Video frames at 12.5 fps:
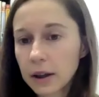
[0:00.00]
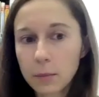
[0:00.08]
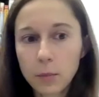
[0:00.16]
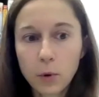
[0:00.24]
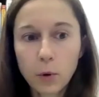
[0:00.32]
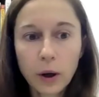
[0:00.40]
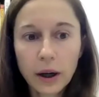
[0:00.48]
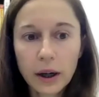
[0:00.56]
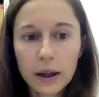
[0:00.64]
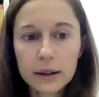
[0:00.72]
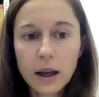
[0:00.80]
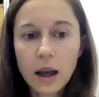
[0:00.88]

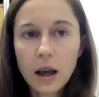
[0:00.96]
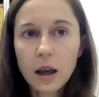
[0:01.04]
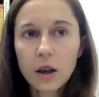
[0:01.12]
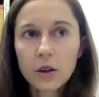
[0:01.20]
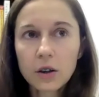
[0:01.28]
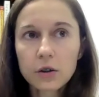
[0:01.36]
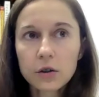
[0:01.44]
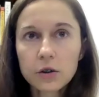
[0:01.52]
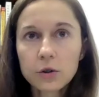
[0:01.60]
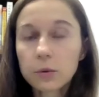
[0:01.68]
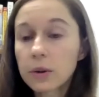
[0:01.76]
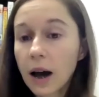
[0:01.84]
important
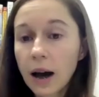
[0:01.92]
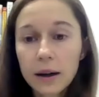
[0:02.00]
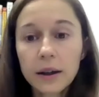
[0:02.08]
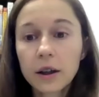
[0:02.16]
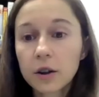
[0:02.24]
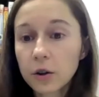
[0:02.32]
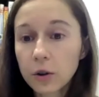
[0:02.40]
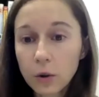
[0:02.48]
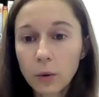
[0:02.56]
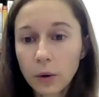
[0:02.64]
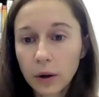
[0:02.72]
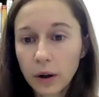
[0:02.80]
to not
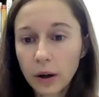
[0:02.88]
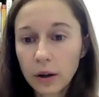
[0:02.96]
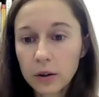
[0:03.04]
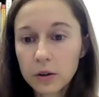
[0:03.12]
ignore